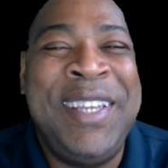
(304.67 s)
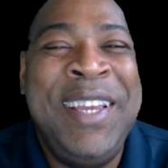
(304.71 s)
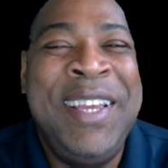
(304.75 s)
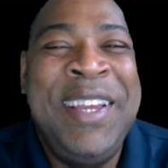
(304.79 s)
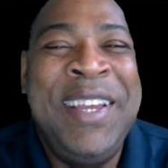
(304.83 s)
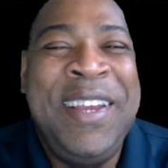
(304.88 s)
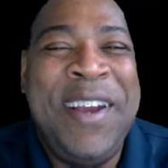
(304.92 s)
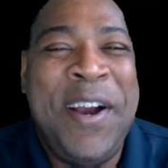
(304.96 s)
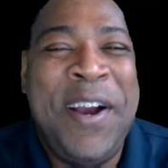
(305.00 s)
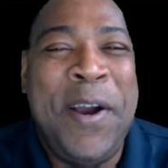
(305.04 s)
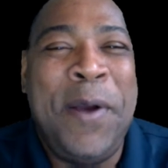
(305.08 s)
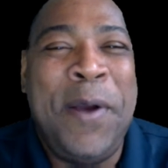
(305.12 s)

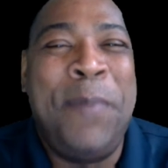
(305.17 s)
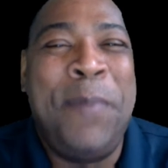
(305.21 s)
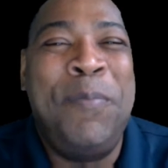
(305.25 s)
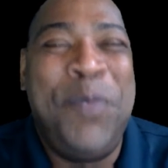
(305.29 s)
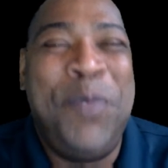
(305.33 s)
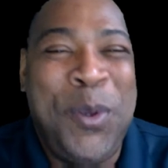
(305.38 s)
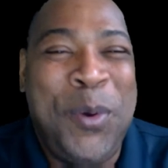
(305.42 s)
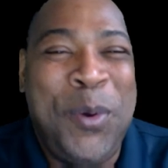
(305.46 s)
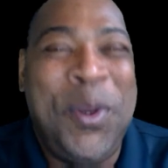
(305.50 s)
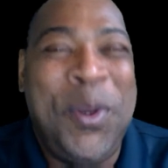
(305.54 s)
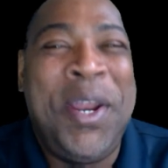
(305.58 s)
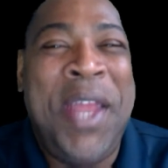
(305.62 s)
You're
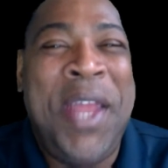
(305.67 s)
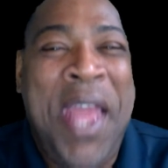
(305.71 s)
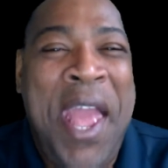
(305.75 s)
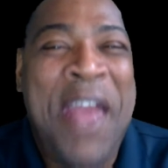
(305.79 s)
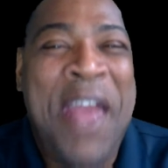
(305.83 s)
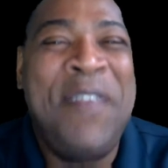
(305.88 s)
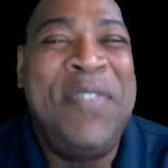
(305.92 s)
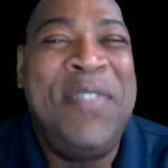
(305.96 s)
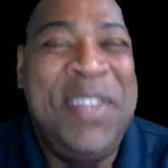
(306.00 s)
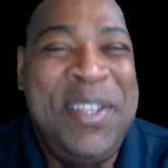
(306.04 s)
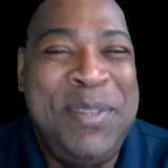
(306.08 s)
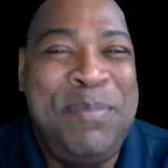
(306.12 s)
going to
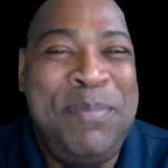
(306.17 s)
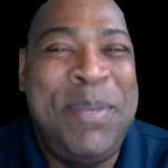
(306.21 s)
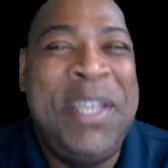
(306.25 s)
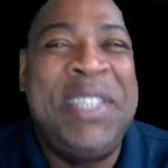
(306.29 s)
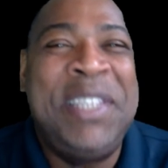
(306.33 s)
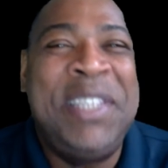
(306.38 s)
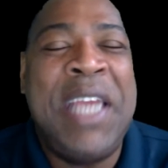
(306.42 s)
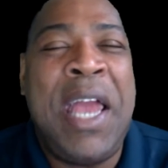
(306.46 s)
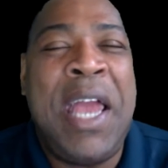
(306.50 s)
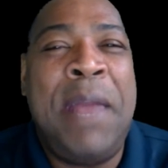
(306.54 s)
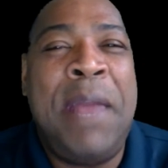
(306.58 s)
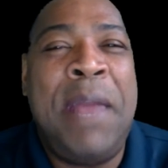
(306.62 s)
have these big
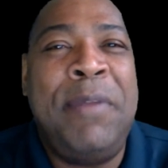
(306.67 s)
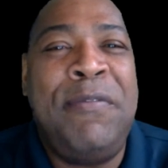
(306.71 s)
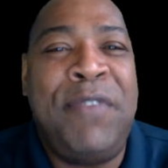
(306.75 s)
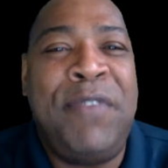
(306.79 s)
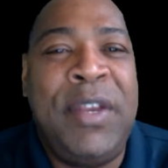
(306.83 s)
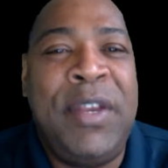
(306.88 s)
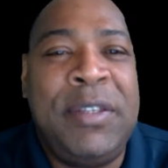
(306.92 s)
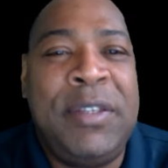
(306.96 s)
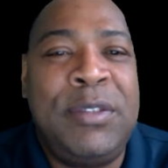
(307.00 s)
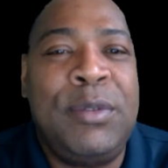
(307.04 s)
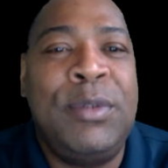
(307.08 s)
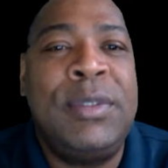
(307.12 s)
time
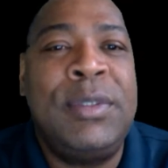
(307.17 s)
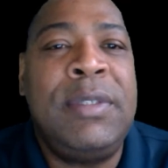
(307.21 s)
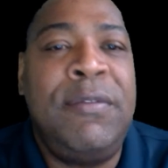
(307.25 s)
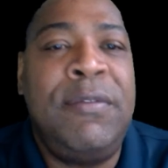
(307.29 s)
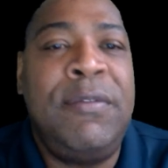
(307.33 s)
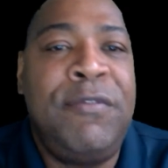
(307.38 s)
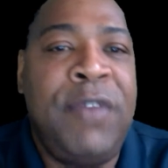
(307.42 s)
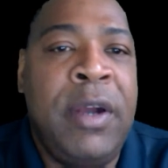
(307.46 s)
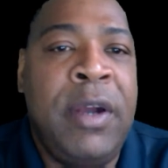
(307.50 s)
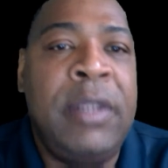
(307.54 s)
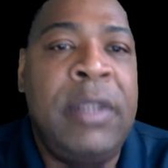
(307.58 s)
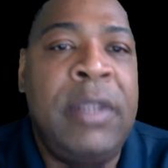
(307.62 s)
investors and
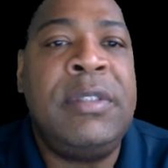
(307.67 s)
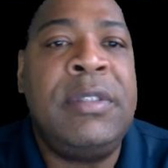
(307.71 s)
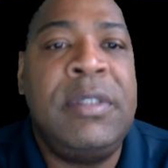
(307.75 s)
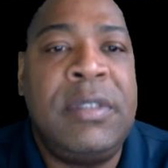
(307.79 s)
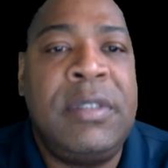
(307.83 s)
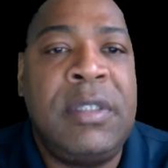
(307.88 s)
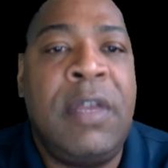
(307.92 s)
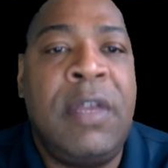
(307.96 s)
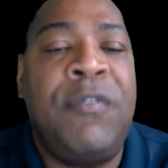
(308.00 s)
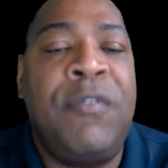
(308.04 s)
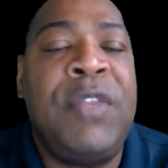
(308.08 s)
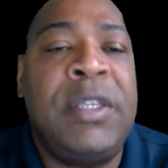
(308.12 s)
funds and
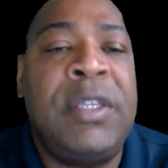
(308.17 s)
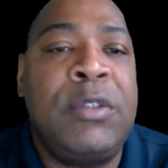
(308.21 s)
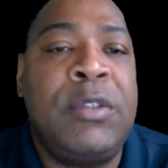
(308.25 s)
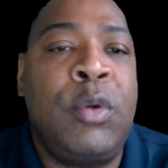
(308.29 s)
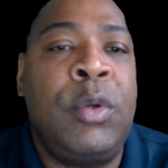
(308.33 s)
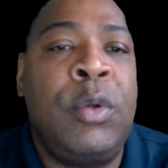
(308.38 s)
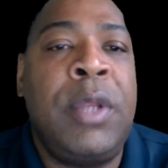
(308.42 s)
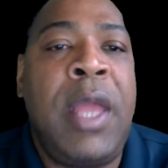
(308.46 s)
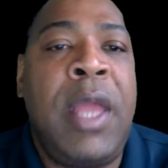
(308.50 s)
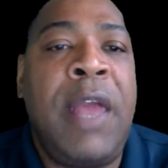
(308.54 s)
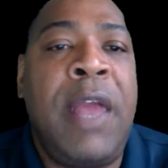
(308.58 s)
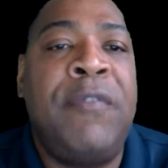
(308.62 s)
stuff that's
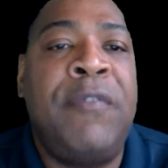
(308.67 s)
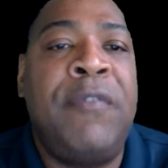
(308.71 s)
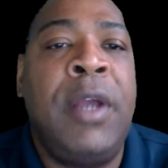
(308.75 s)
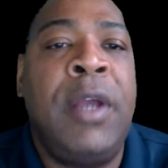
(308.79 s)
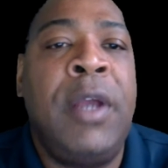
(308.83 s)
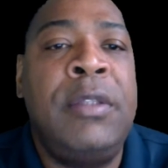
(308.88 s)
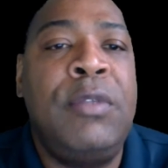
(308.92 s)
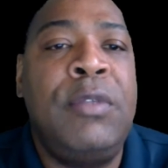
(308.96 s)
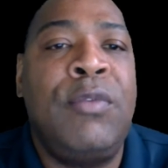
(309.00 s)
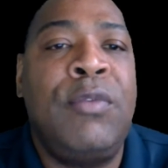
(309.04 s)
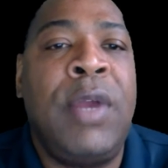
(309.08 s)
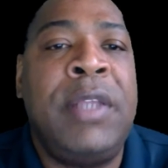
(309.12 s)
going to have to
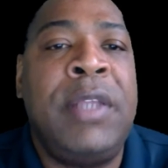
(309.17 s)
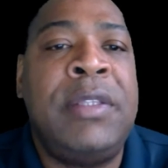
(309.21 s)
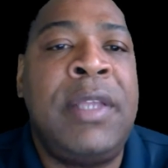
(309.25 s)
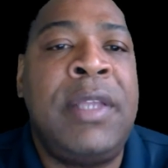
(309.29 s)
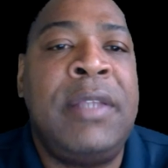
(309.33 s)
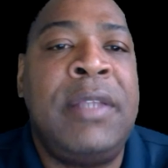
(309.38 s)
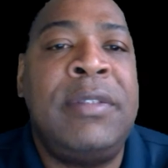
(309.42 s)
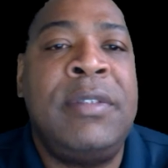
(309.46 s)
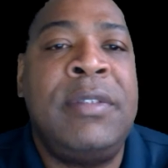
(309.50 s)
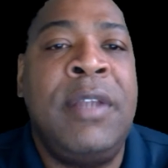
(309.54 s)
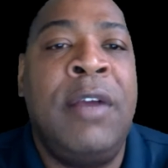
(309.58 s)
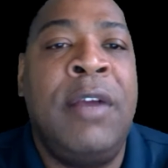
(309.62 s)
underwrite that
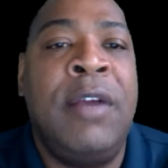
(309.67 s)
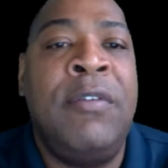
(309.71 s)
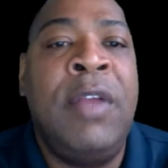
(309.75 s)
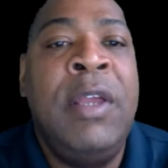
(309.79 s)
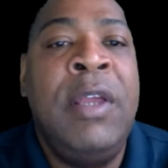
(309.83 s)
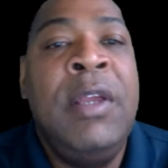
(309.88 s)
stuff.